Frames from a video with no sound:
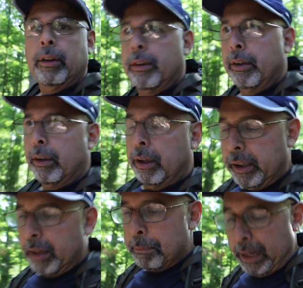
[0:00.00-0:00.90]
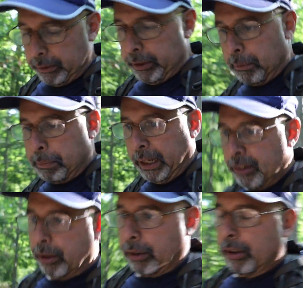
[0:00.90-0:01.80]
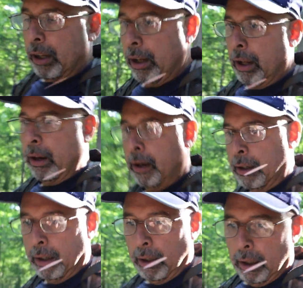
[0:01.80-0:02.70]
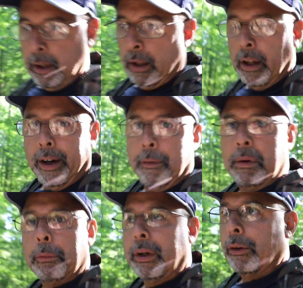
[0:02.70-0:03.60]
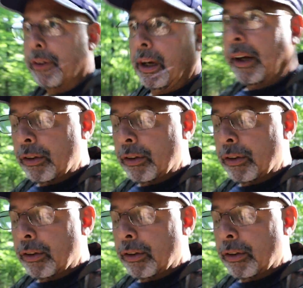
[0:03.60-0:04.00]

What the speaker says: to get back to the basics. I remember when I was in high